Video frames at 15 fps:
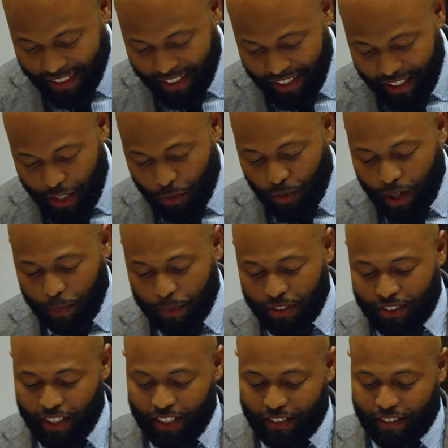He
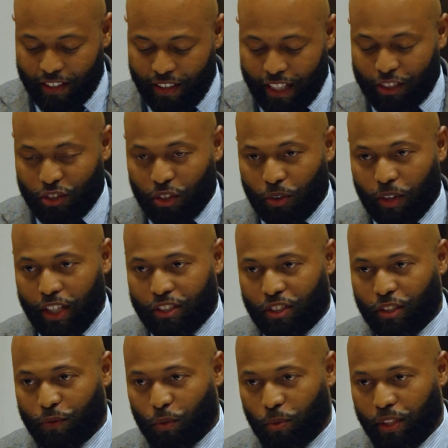represents the next
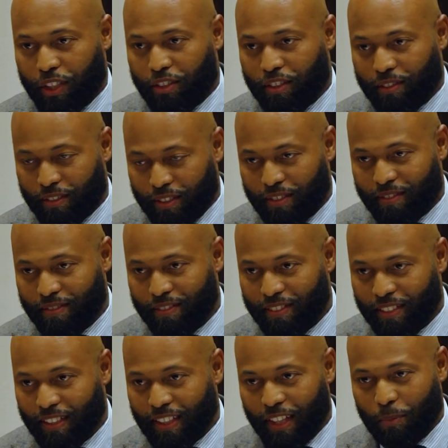generation of Gwinnetians,
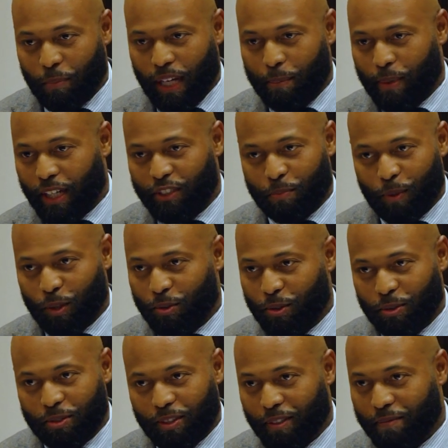and maybe I spoke
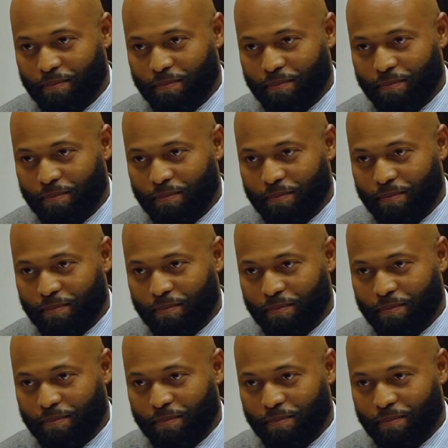too soon.